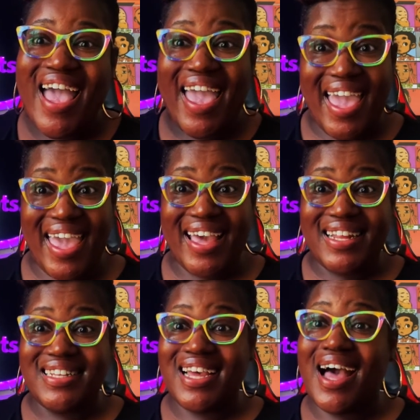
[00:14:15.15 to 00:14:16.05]

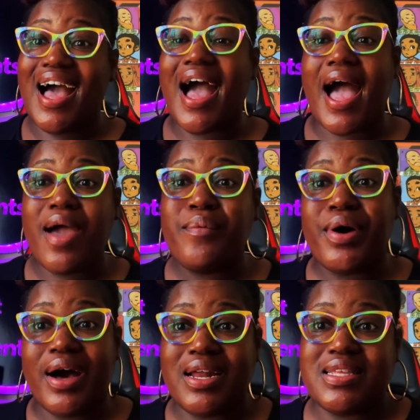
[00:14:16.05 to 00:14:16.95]
And I
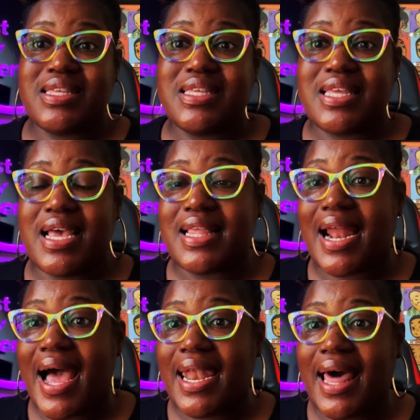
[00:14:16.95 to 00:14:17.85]
will honestly say
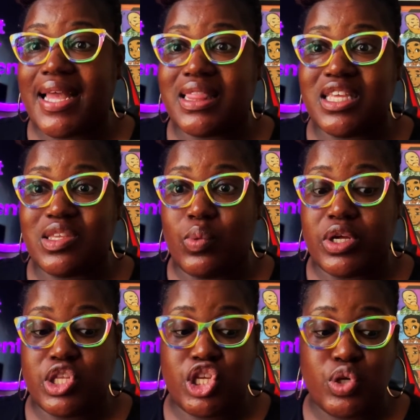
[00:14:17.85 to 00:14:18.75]
that I like this
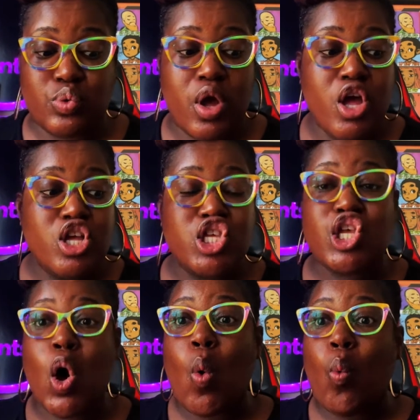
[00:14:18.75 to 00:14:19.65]
one too.
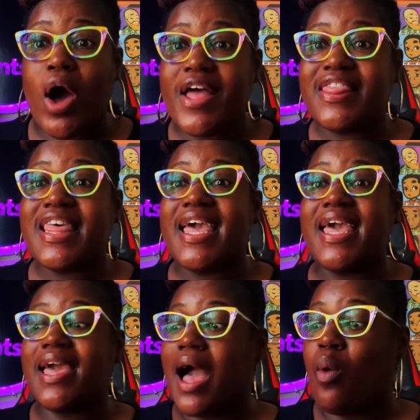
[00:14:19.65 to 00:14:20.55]
So one
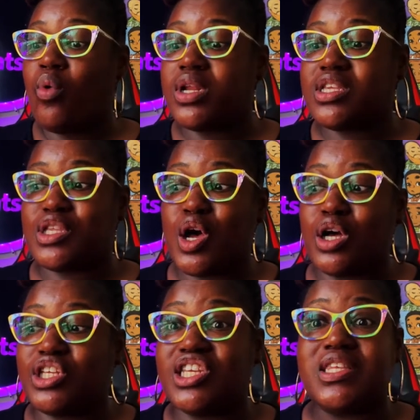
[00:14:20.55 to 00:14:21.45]
thing I wanted to
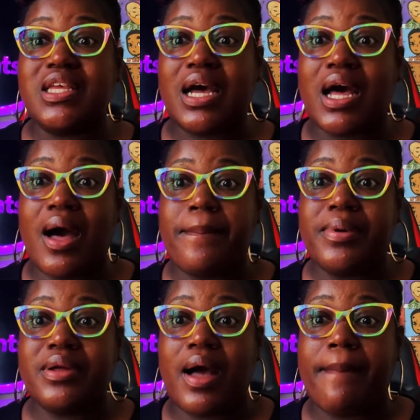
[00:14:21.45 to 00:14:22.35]
talk just a
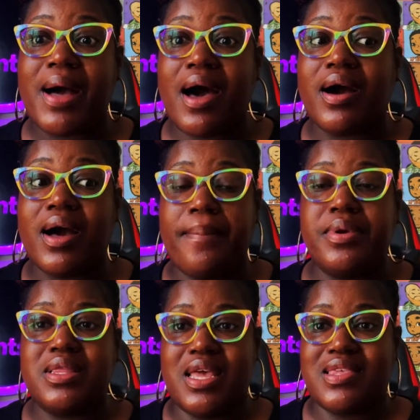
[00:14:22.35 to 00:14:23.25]
couple
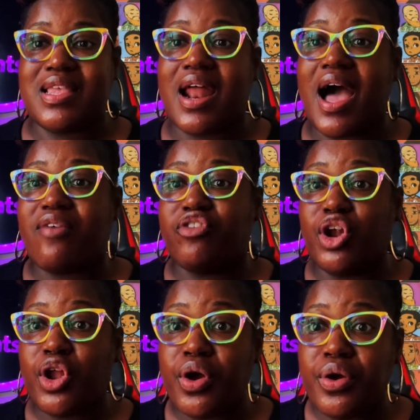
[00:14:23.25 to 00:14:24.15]
of things that I've
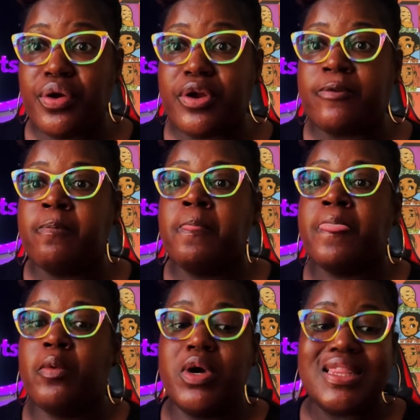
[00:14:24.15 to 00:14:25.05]
learned
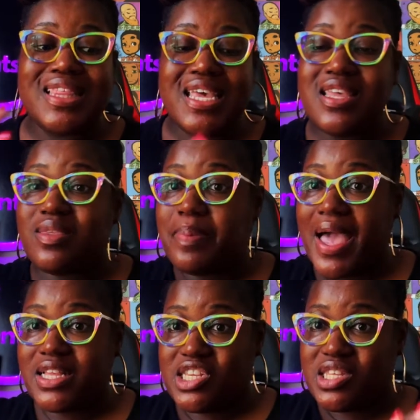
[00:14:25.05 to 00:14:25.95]
with these
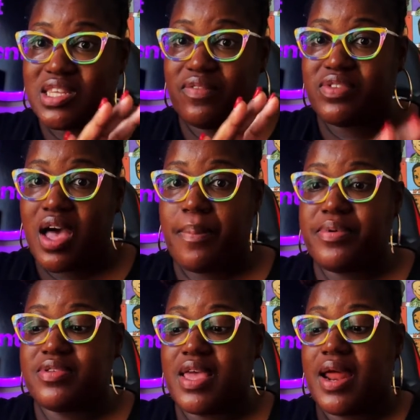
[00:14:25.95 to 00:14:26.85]
batches of
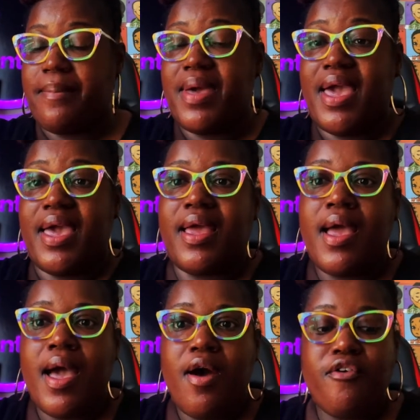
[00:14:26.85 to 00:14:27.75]
toppers that I made.
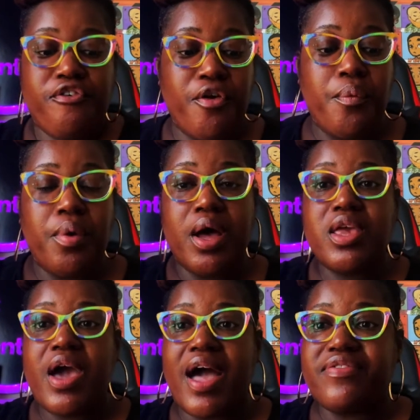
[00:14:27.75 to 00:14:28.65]
For one,
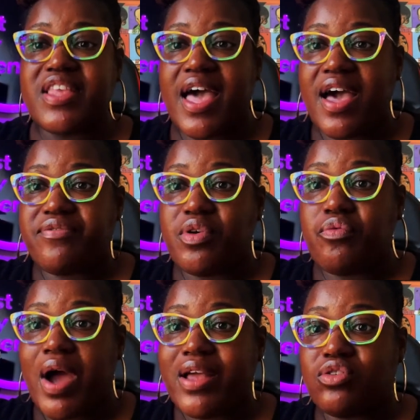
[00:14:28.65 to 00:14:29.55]
you have to have the
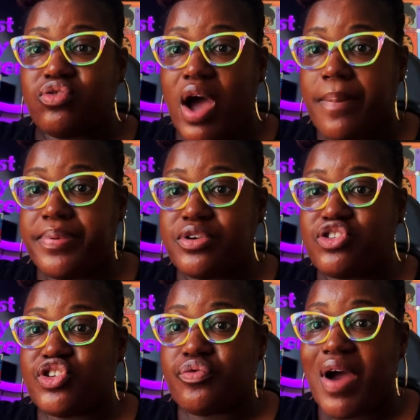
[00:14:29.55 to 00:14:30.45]
right droppers,
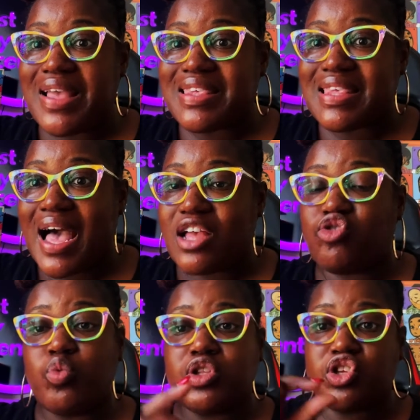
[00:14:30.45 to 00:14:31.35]
the right size.
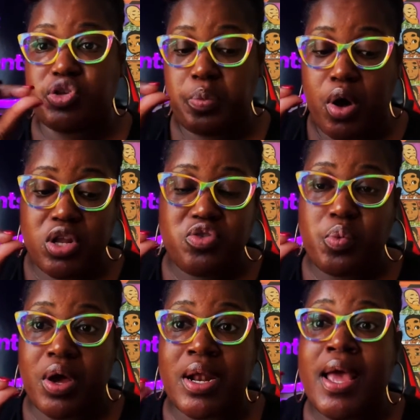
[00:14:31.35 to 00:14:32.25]
You want the smallest
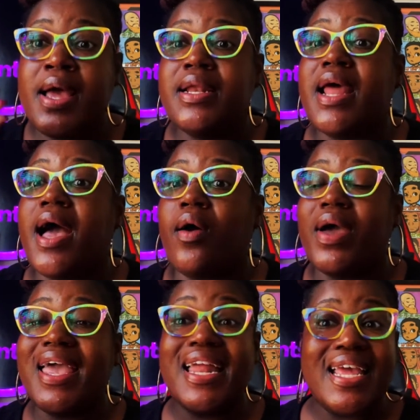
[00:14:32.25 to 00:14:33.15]
one. Now,
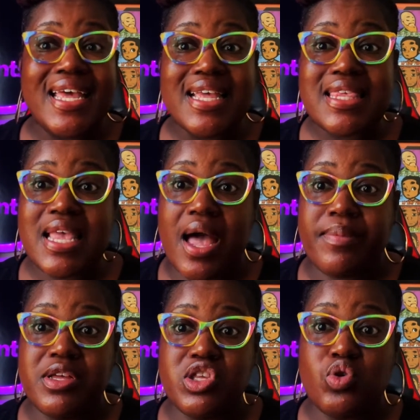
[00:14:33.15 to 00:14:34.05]
it is time
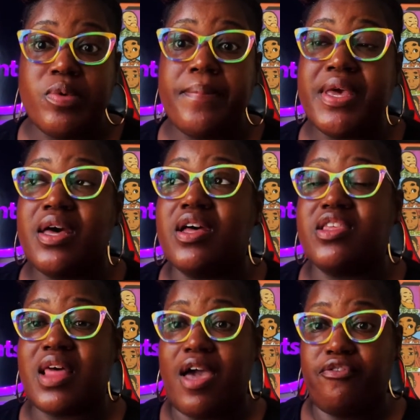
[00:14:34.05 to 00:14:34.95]
consuming
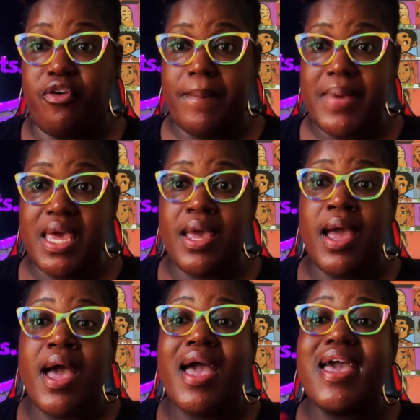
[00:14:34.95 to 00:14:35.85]
because like for me,
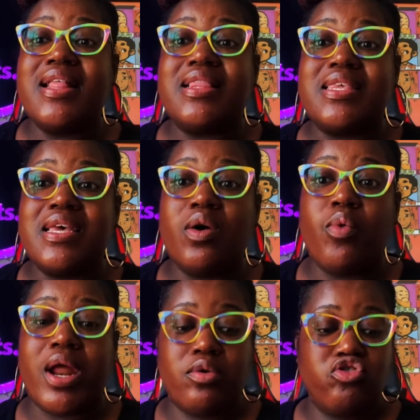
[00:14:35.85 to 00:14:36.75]
it took,
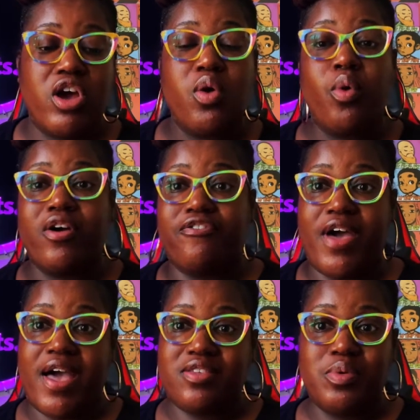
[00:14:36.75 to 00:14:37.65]
when I was trying to work
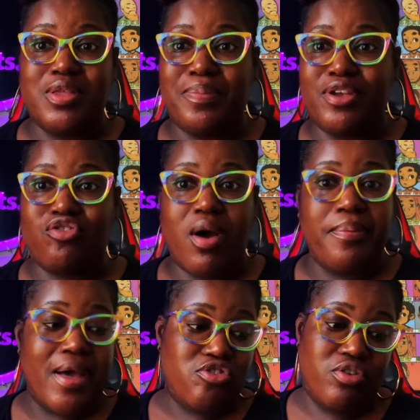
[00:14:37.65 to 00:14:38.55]
fast with the big
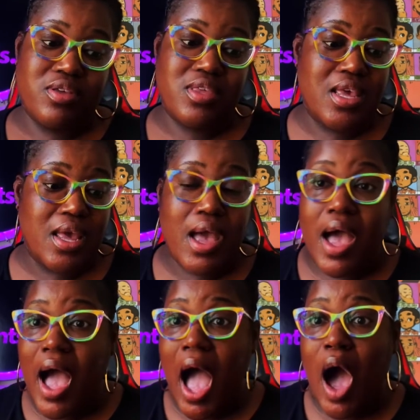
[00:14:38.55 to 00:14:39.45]
dropper, as you can see,
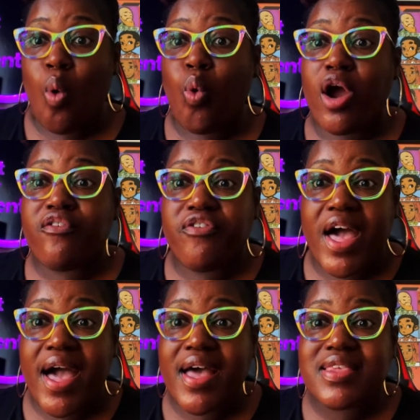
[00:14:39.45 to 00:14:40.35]
I worked
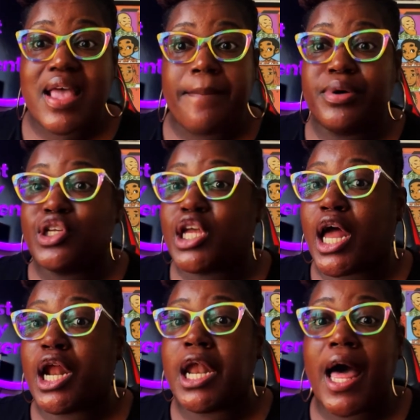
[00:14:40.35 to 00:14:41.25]
fast, I pushed
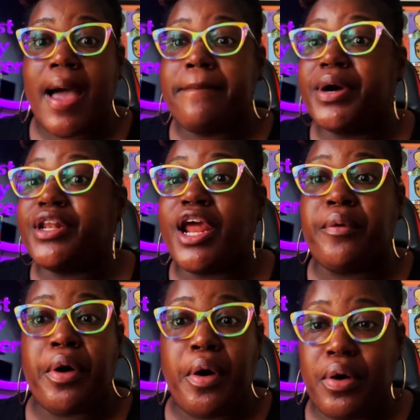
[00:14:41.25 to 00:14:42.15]
out a lot, but they
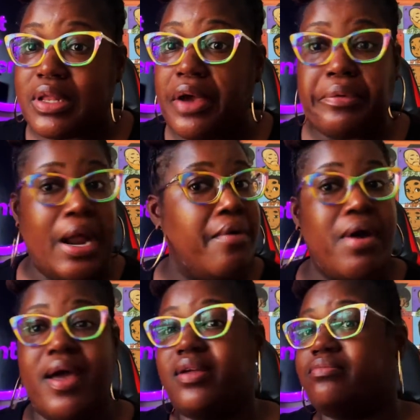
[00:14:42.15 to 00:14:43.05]
were not
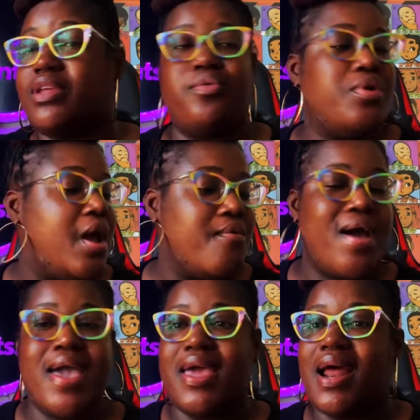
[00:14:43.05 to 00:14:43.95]
right. They were not
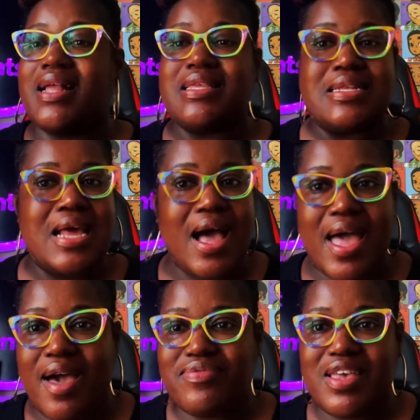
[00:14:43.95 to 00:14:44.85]
right, and I did not
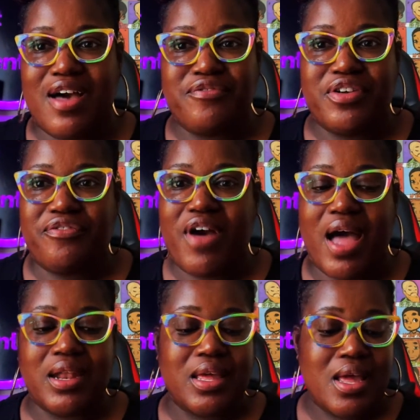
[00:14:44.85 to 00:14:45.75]
have time for the
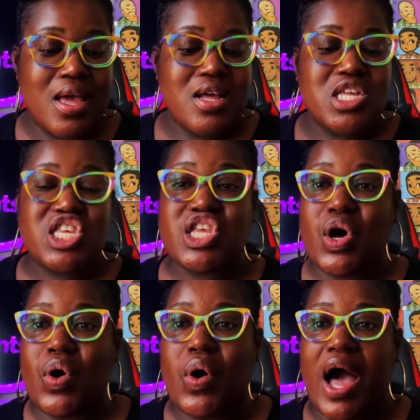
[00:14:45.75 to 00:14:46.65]
filing.
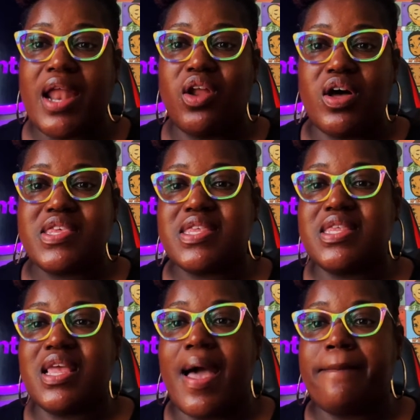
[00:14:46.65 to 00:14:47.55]
So I
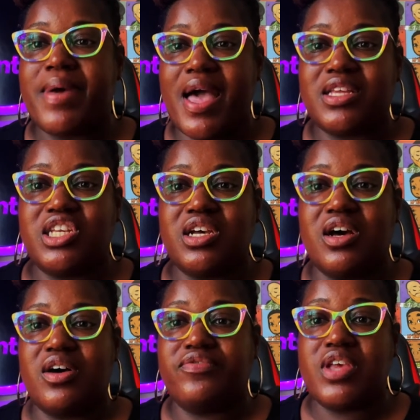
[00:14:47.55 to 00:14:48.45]
lost that batch
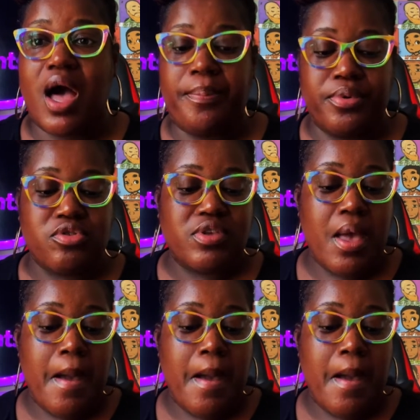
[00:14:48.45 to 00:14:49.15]
of toppers.